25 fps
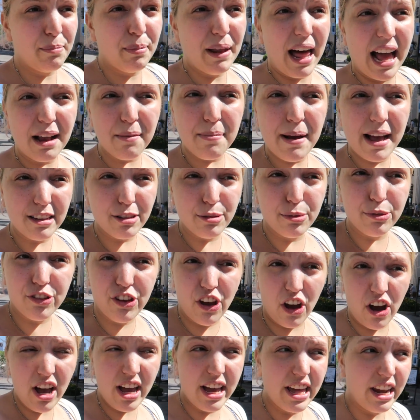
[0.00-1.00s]
Black Mass is
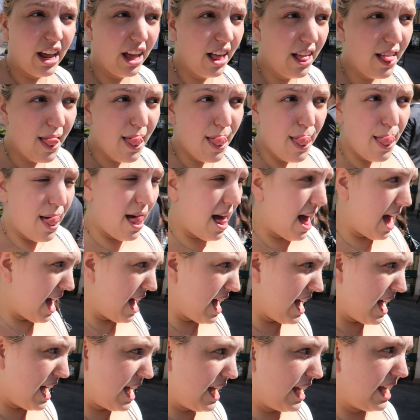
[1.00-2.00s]
good.
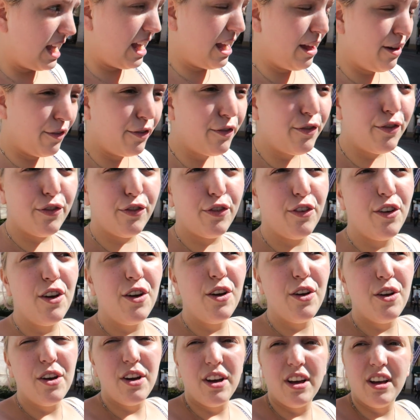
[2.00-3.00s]

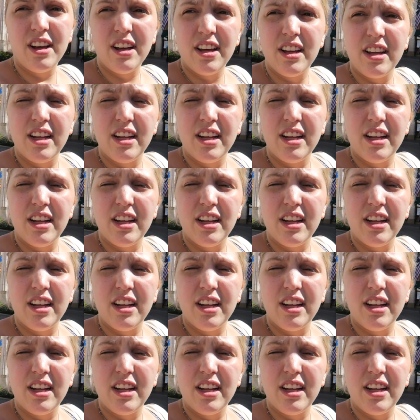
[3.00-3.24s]
If